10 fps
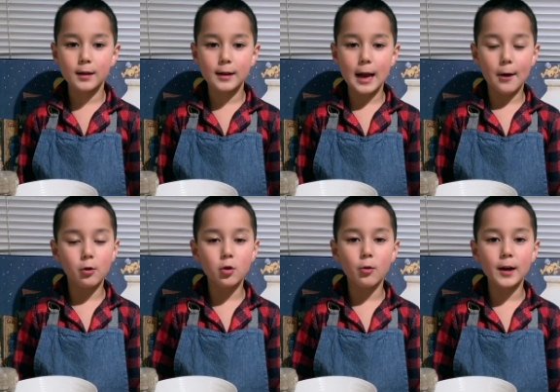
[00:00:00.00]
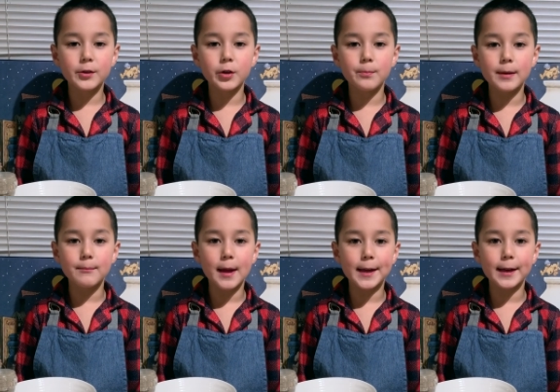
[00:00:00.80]
Now we're going to be
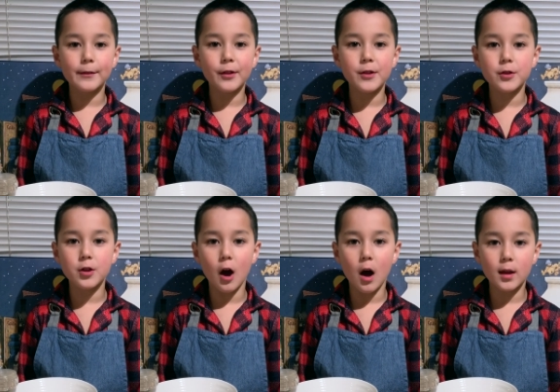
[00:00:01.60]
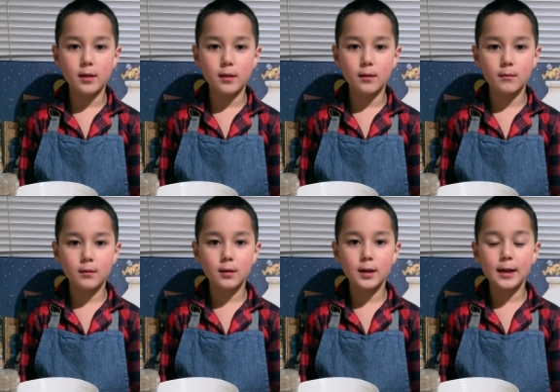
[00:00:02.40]
making the sauce.
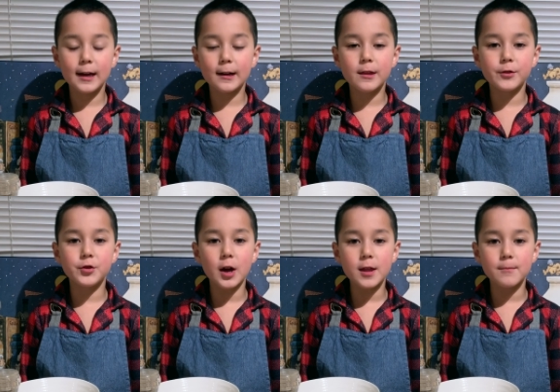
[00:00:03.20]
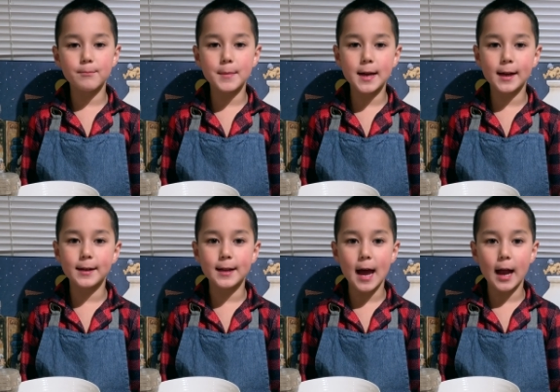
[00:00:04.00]
It's just me
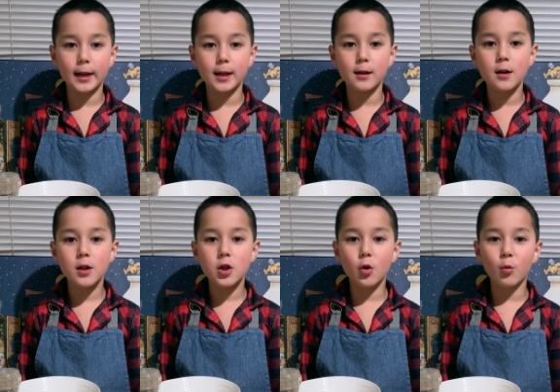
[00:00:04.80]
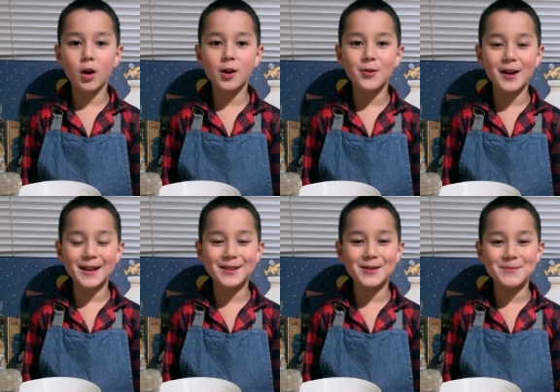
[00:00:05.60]
and Daddy, so we're
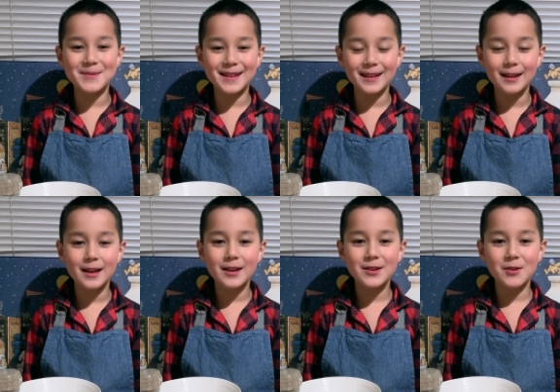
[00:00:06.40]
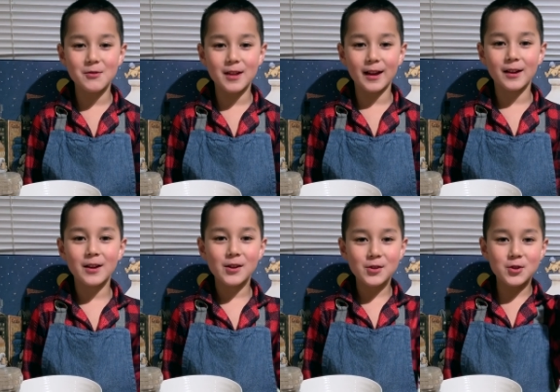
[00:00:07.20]
going to be using
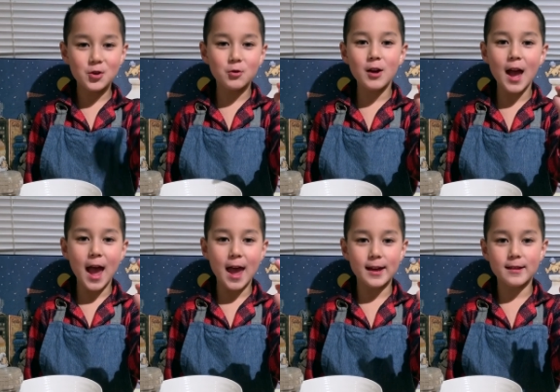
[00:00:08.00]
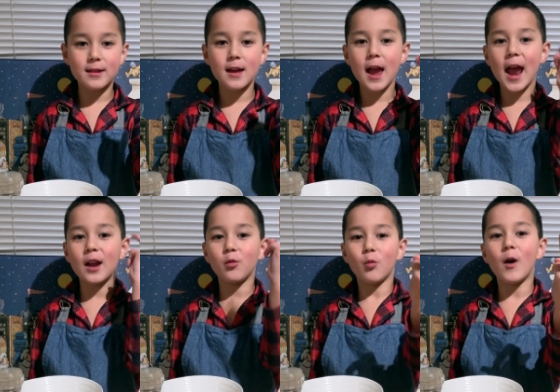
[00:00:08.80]
two eggs
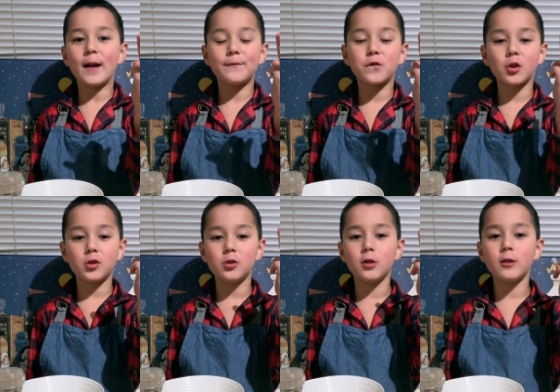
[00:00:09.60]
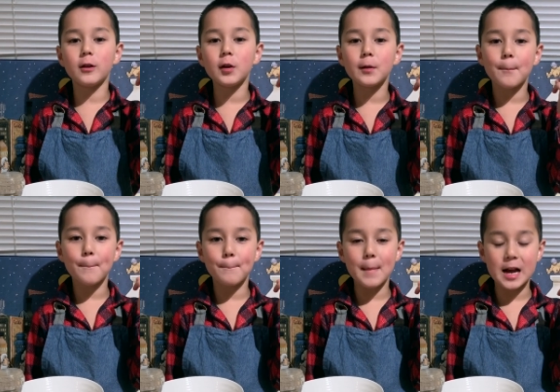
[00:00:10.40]
and one for good
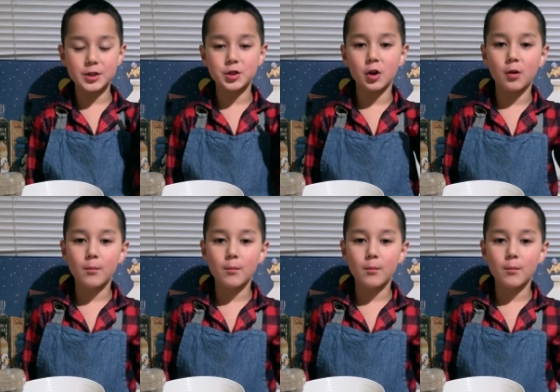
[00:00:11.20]
measure.